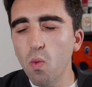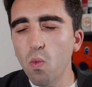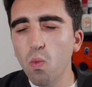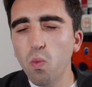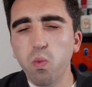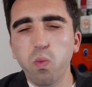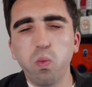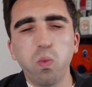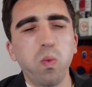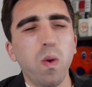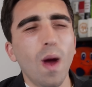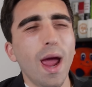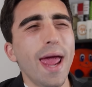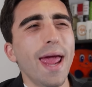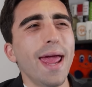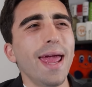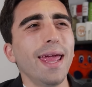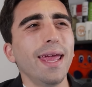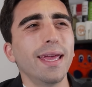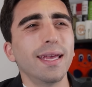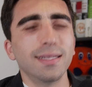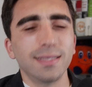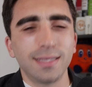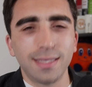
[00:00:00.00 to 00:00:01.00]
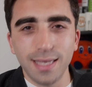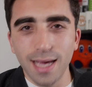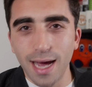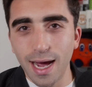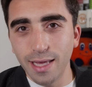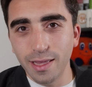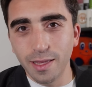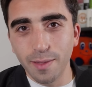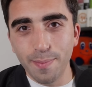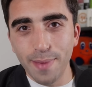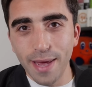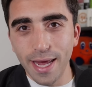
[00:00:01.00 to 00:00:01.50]
way
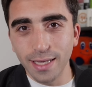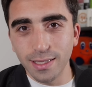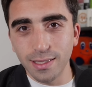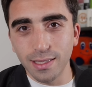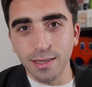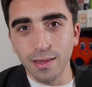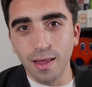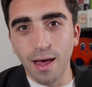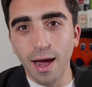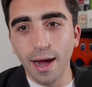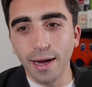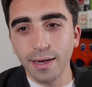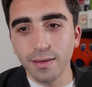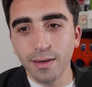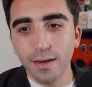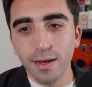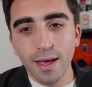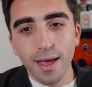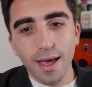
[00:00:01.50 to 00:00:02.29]
inside the baseline